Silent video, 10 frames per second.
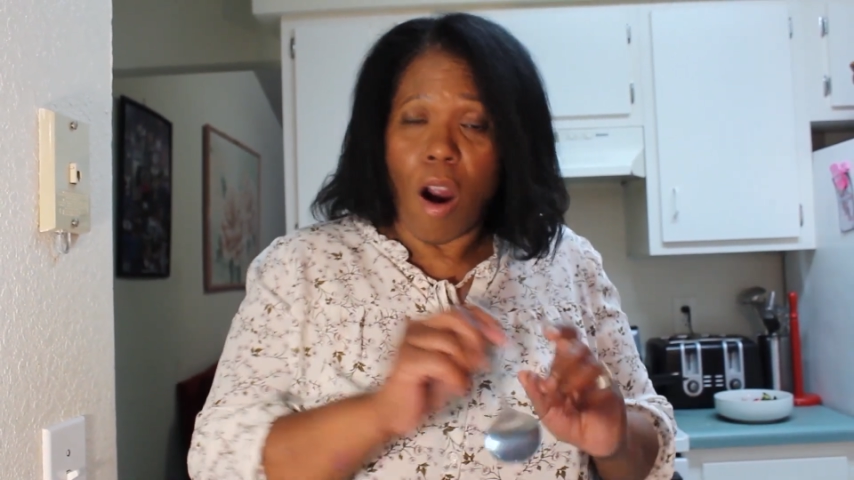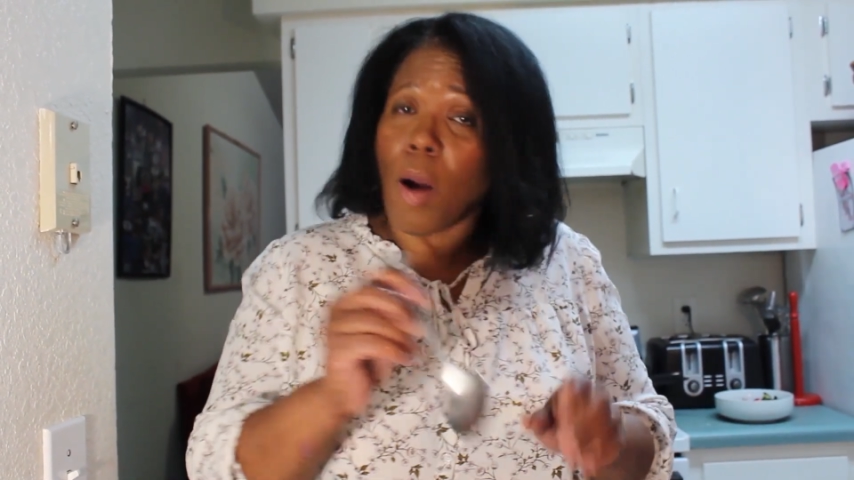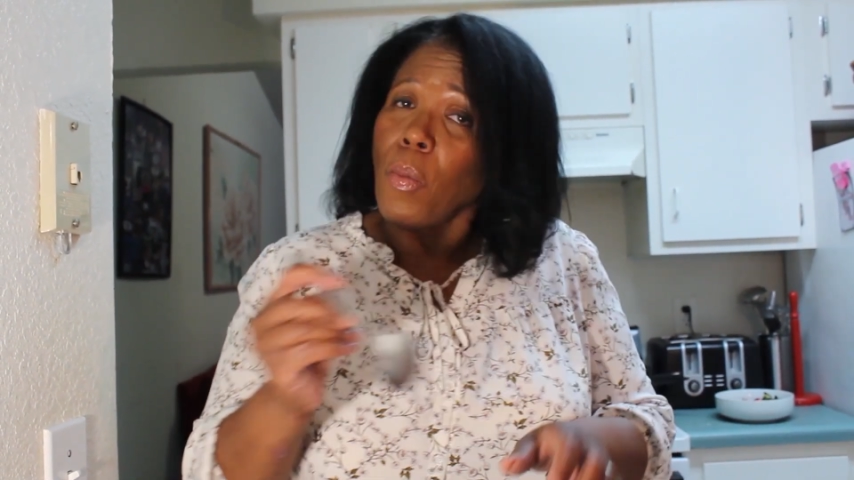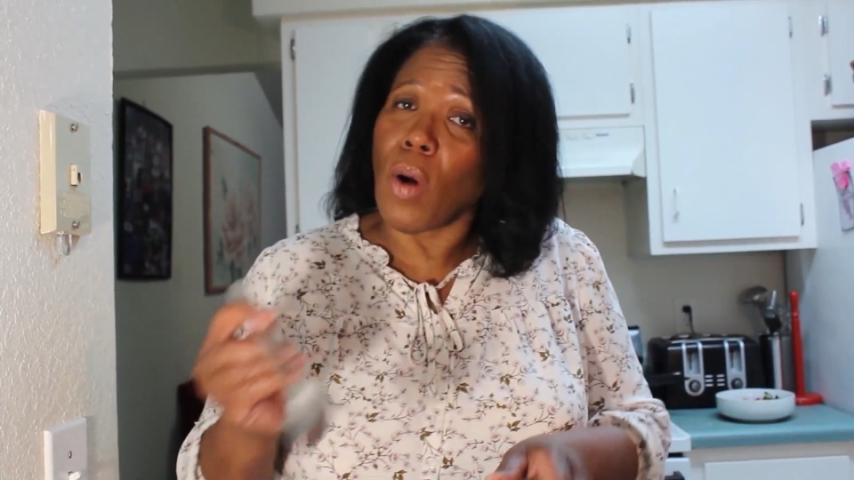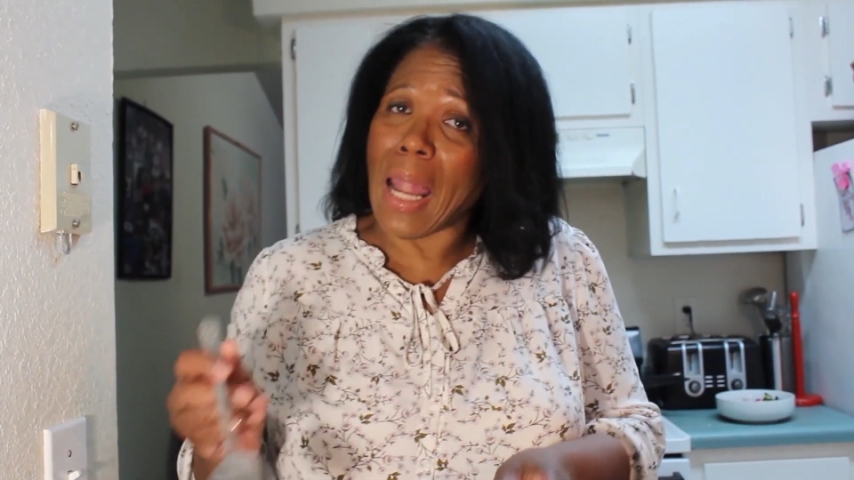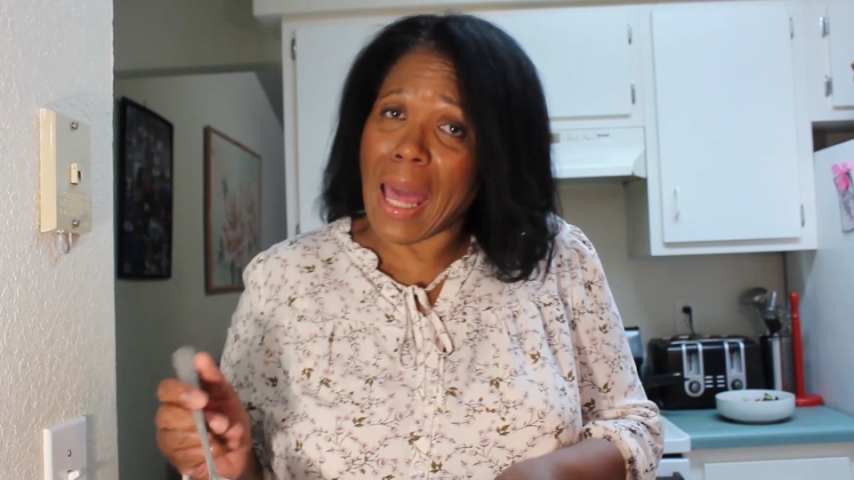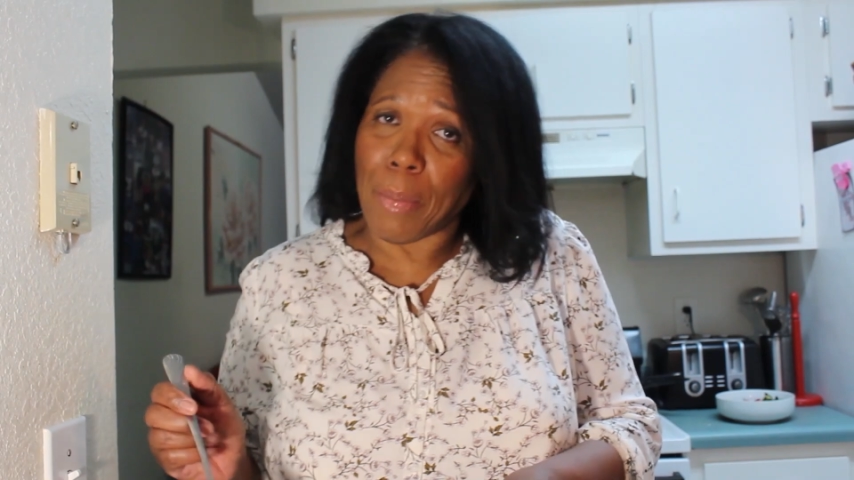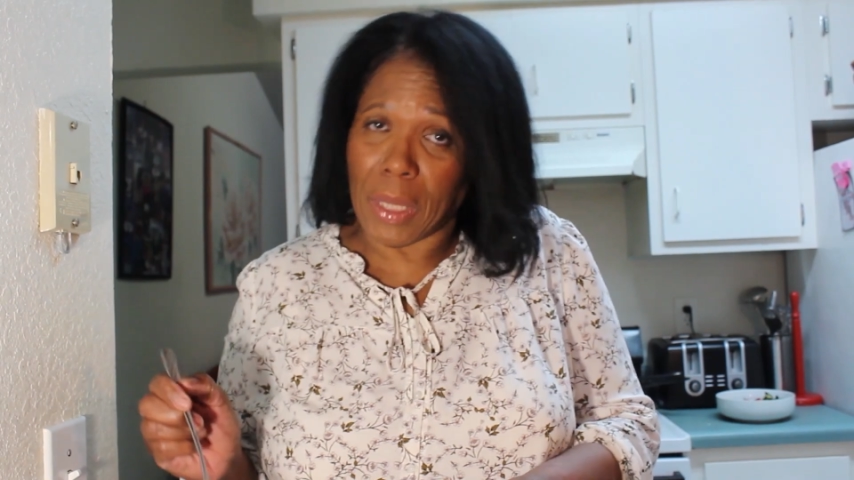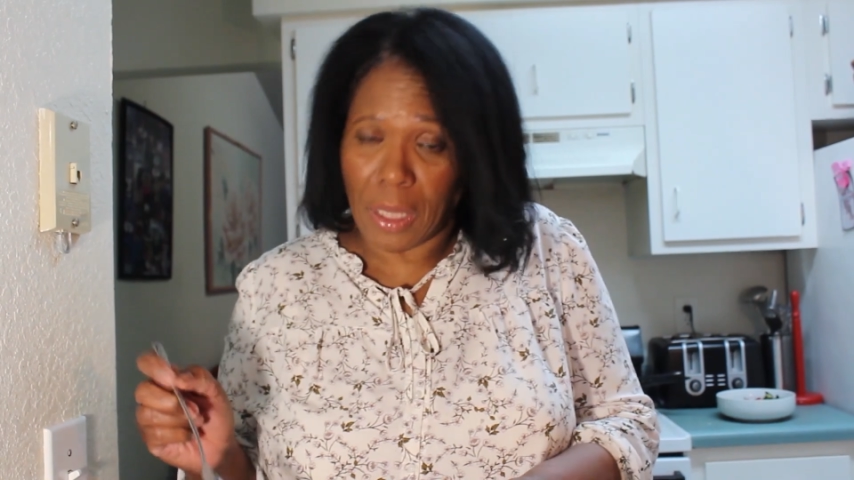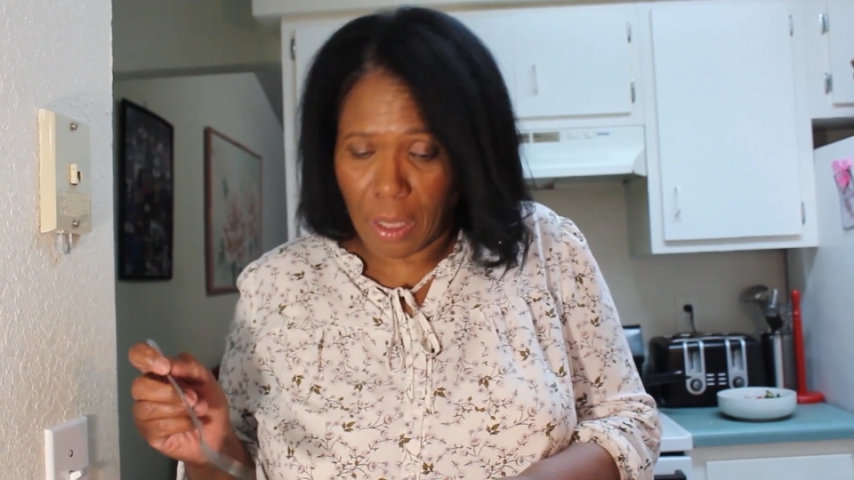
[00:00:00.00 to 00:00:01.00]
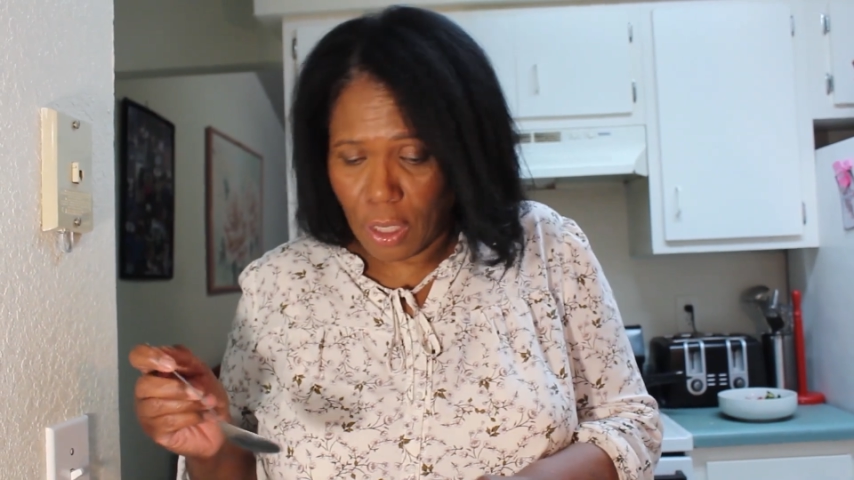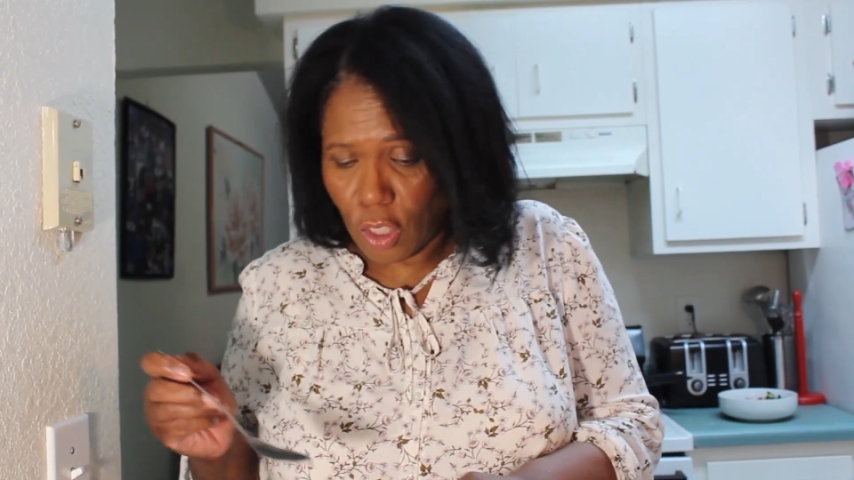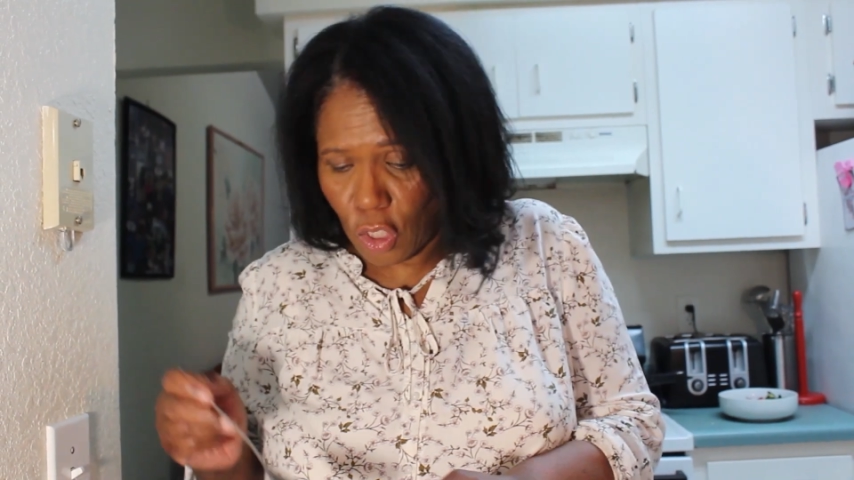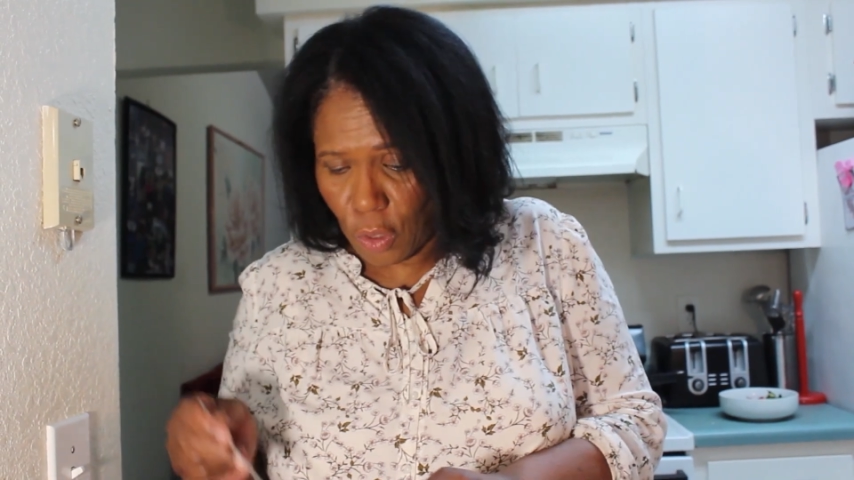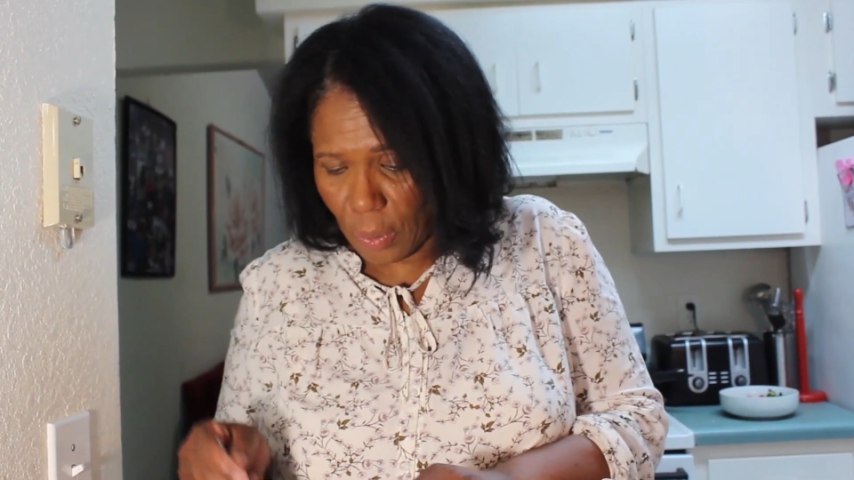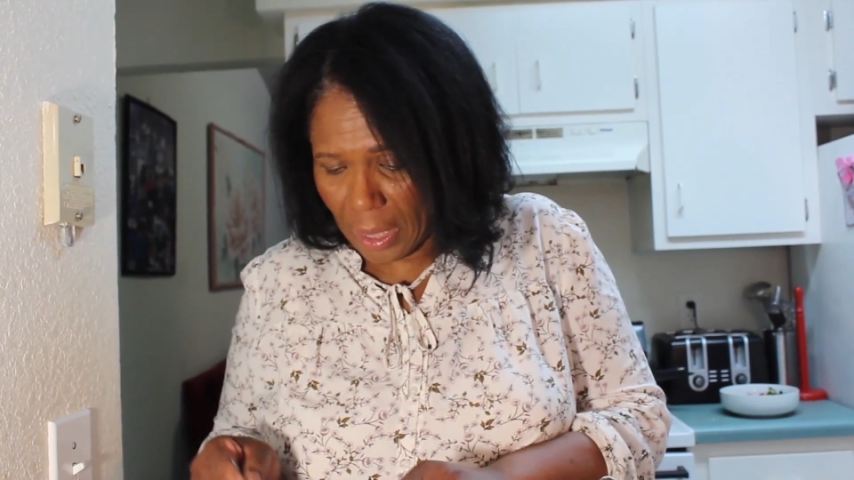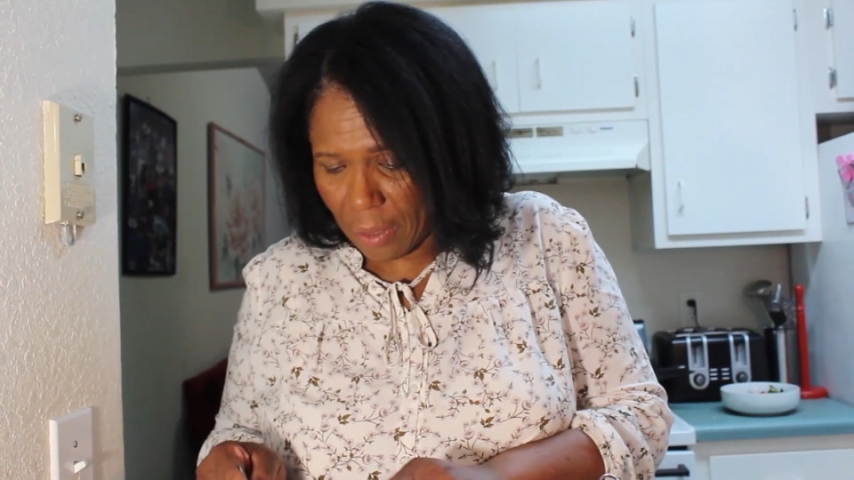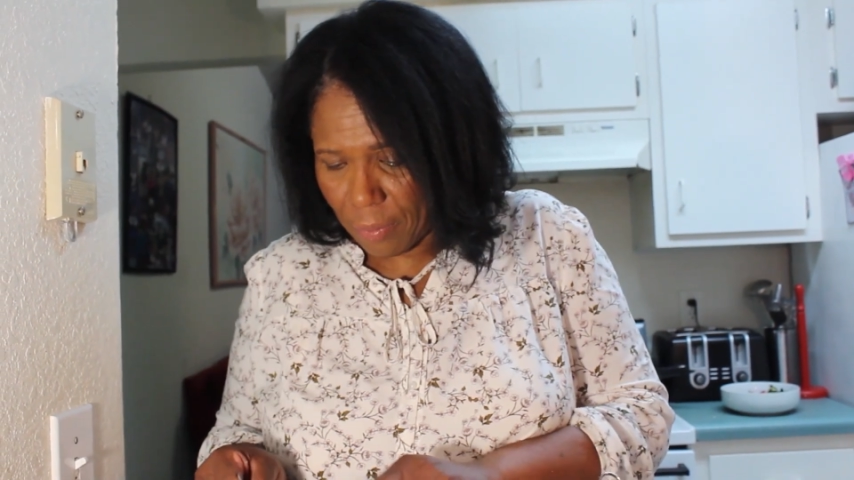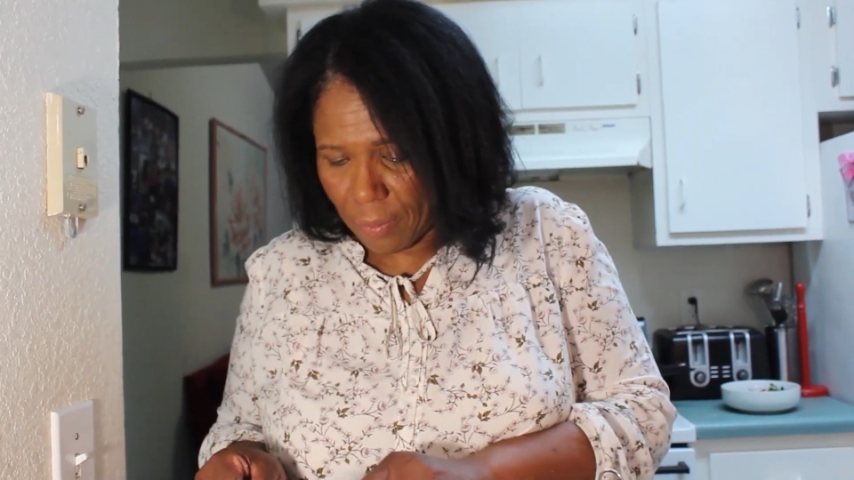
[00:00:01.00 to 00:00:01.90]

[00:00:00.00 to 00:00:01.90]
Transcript: or more lemon to it.